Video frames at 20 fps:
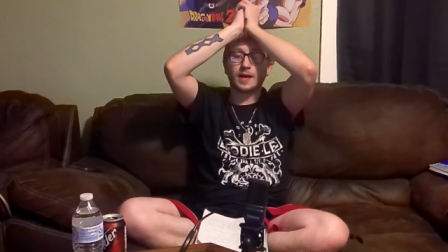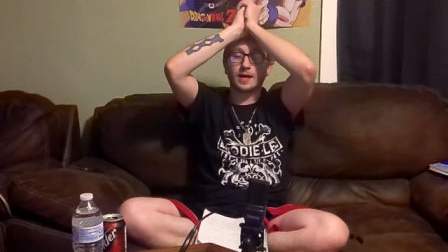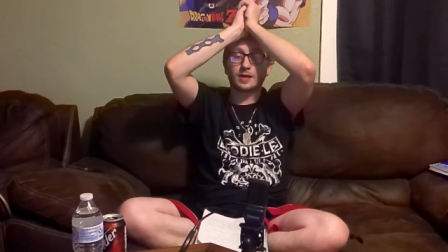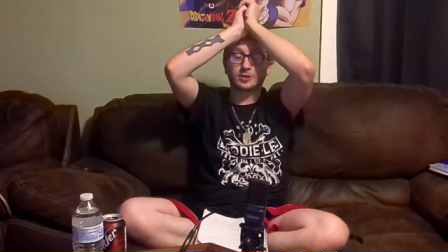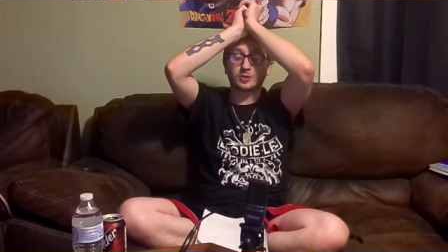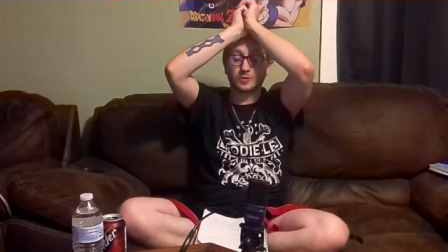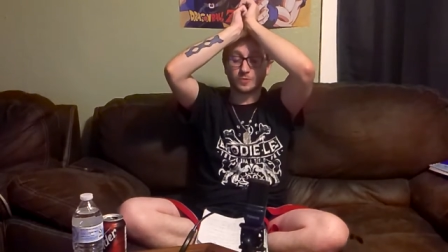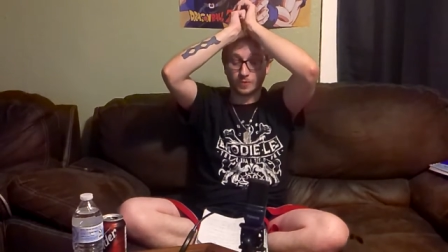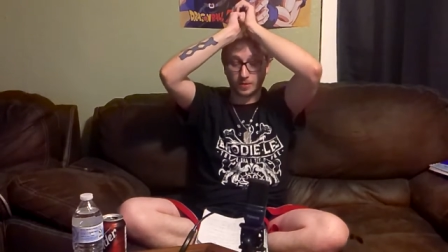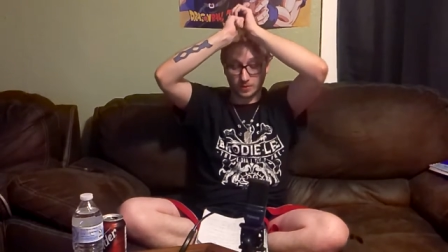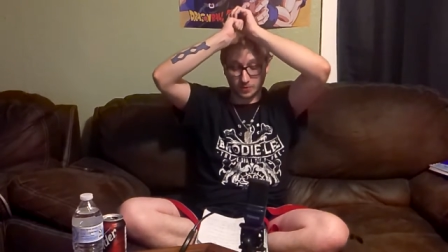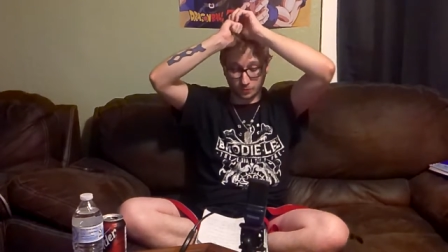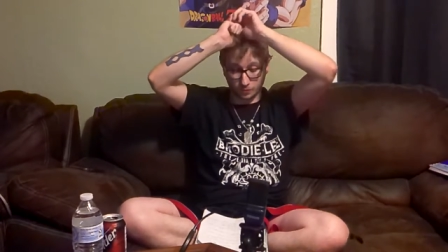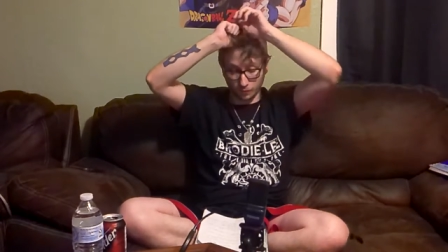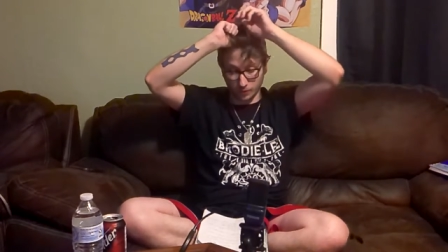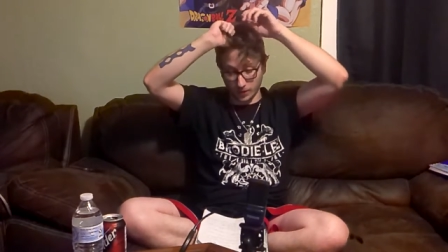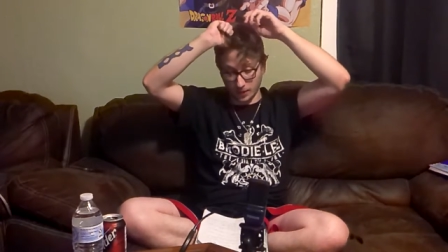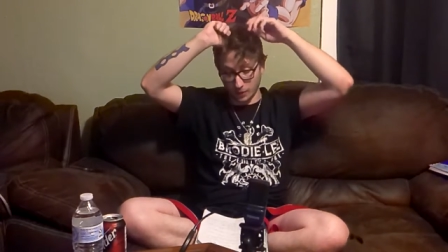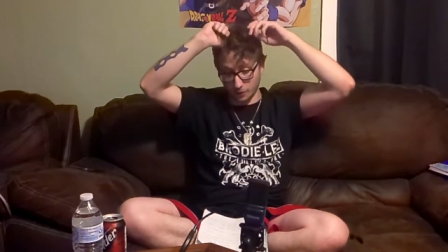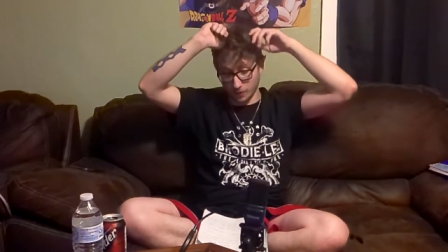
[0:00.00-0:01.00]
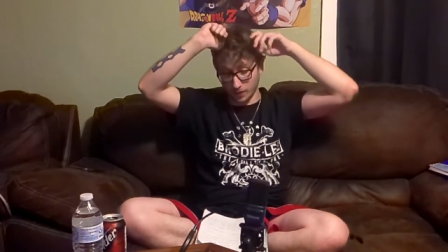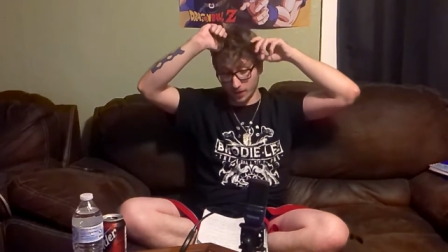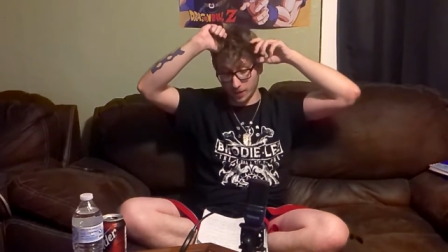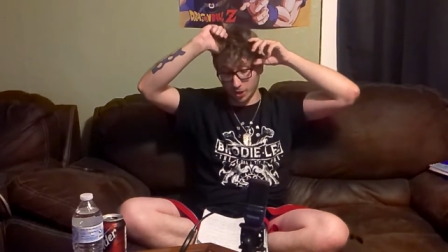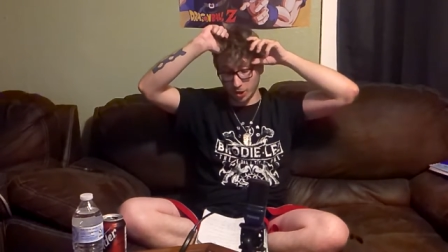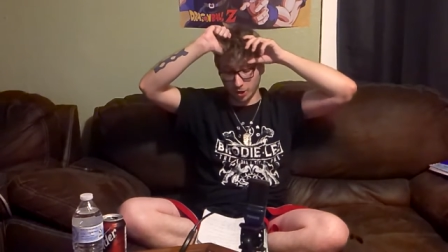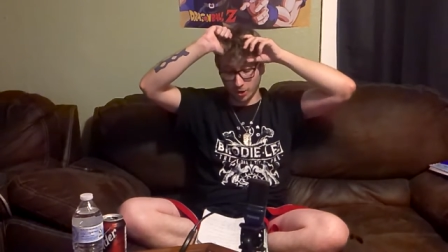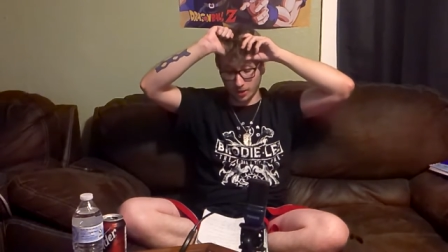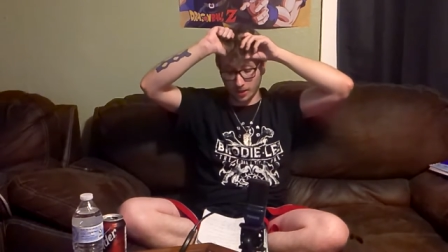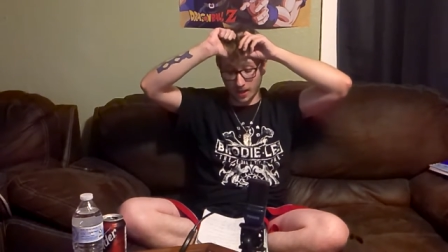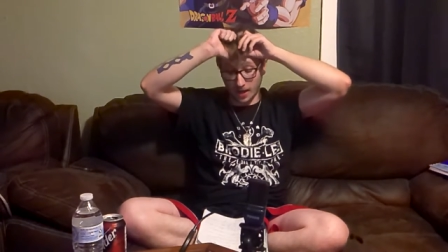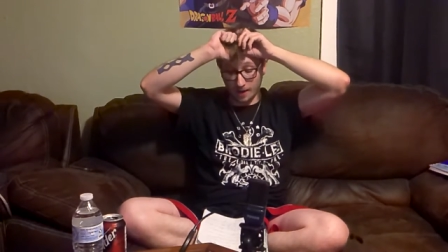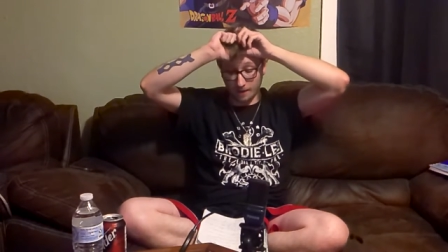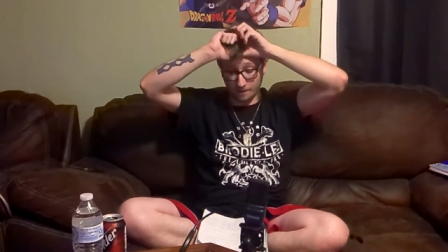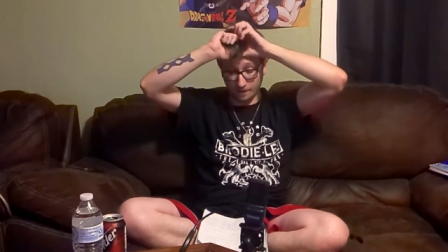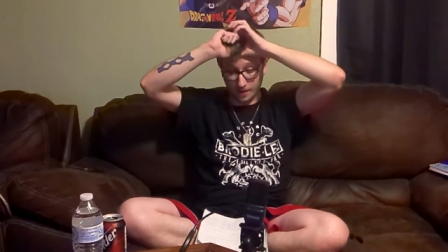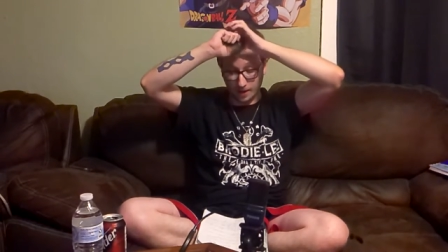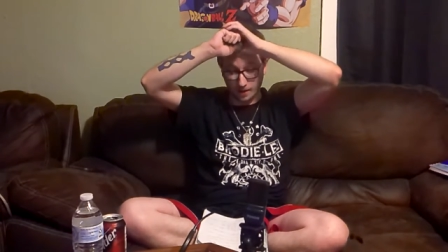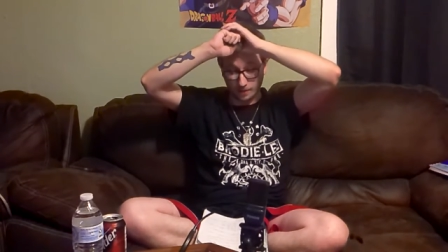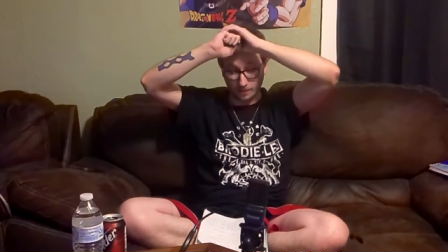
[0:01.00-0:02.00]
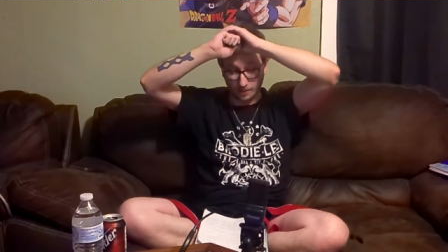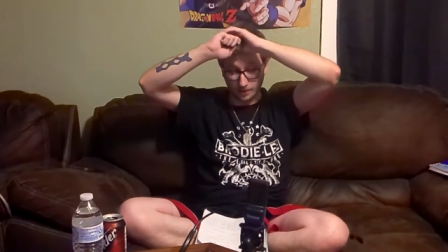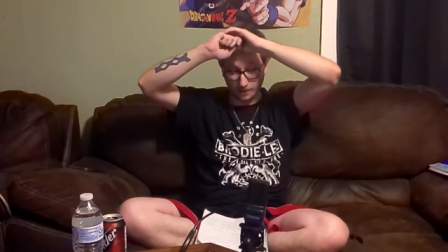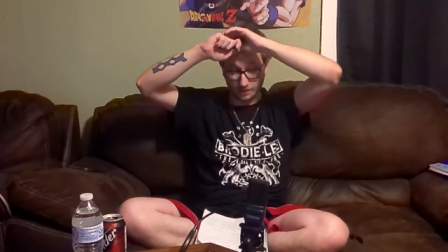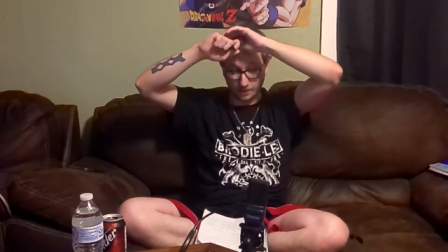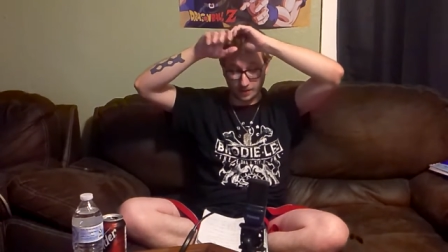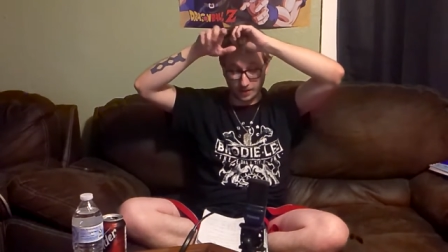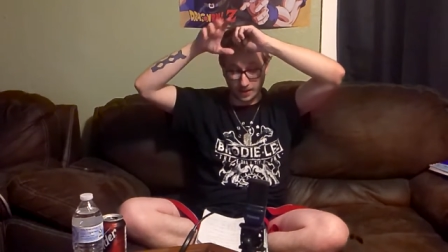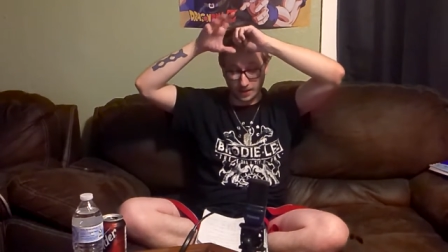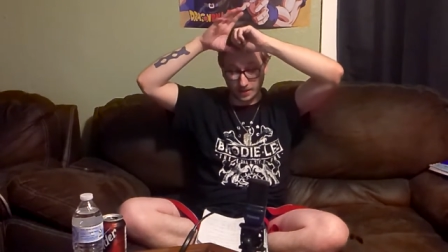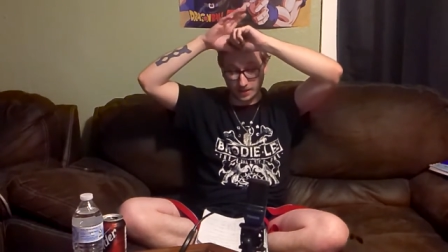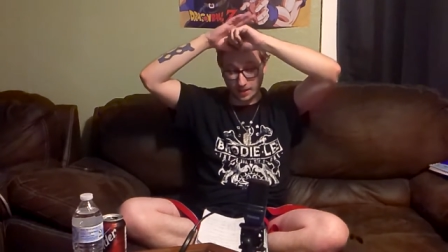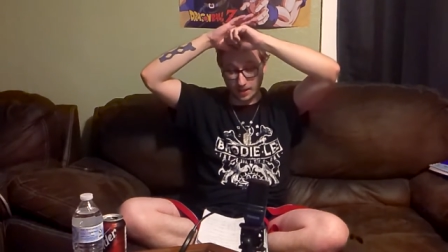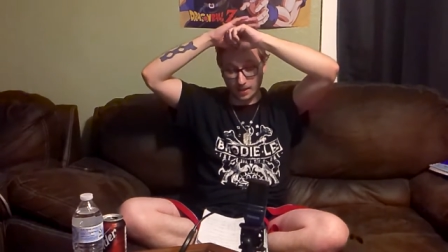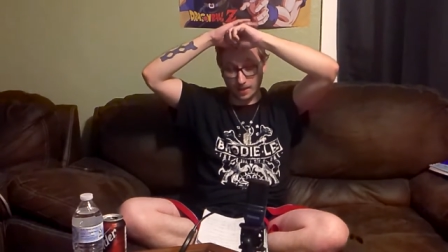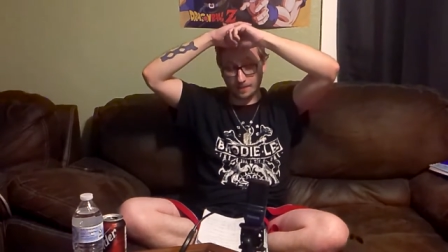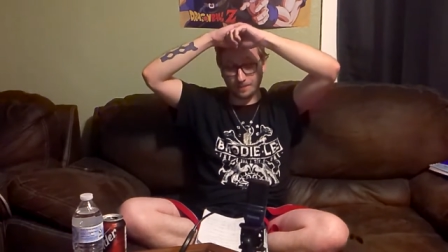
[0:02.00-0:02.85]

actually was really, really good, I really feel like.